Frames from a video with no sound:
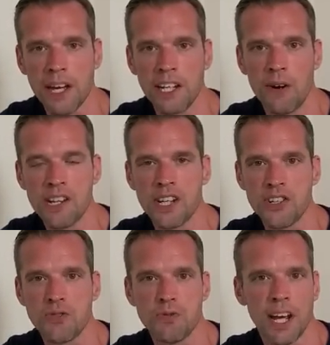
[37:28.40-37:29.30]
our
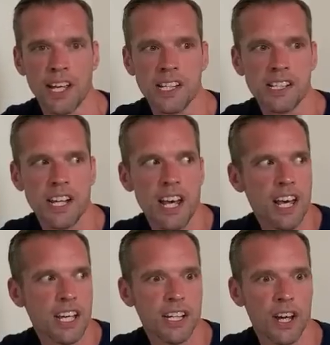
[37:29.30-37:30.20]
ancestral days,
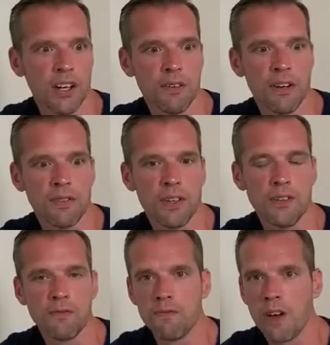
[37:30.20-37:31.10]
you know, a
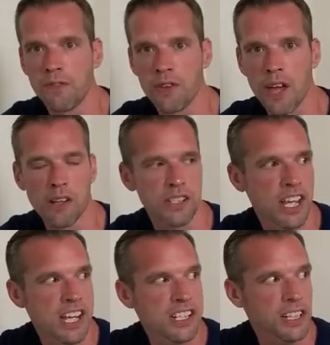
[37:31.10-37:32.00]
few thousand
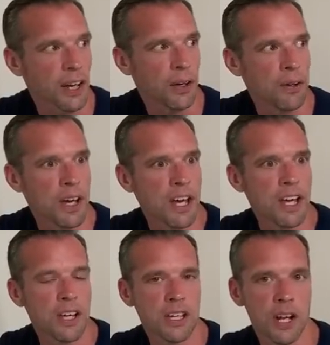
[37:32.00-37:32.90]
years ago,
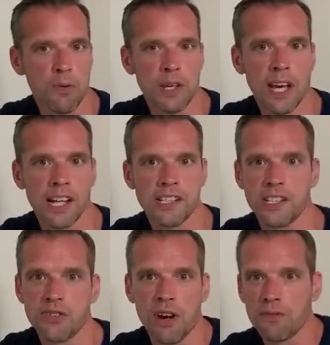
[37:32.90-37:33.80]
you know, we had to
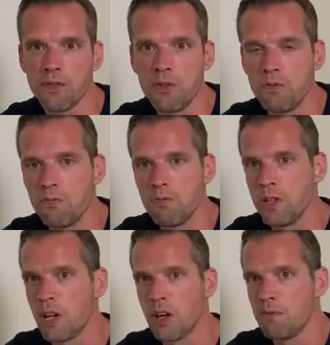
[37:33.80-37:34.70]
travel, you
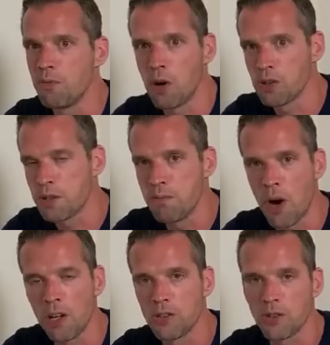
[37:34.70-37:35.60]
know, miles and
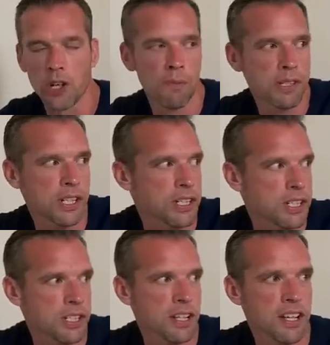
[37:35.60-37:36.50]
miles or kilometers
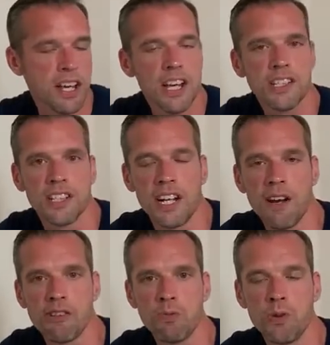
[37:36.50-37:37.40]
to the
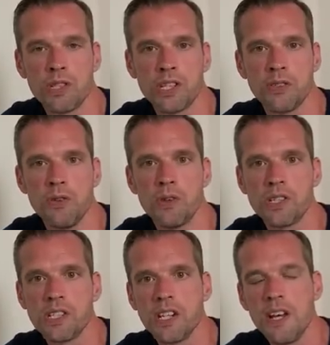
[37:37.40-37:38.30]
nearest water source,